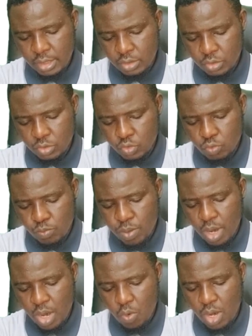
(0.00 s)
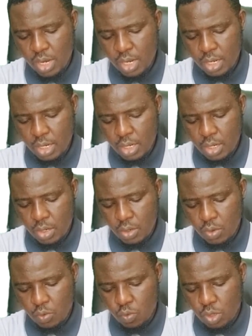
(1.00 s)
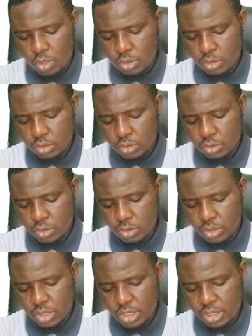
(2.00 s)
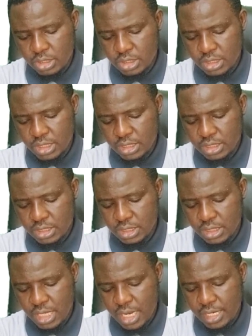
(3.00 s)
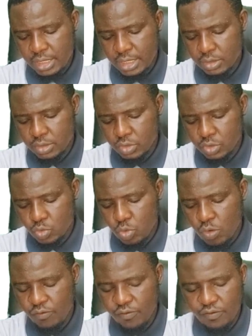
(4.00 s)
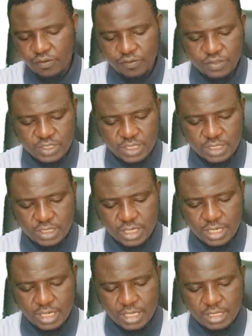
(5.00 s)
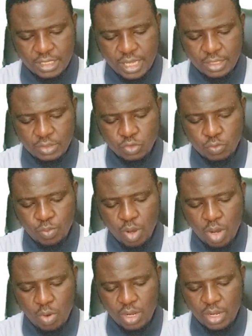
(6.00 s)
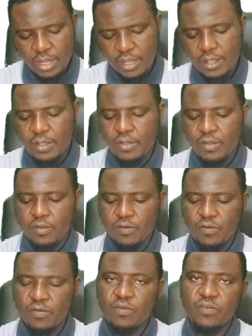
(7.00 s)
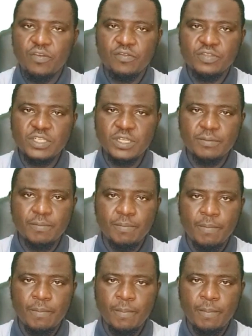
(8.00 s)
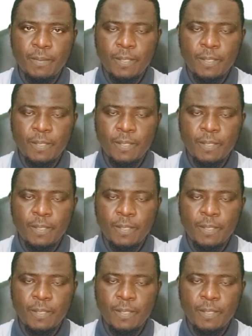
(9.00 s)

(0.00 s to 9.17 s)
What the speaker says: 10 to power 1, 3, 6, 9, 12, 15, 10 to power 15.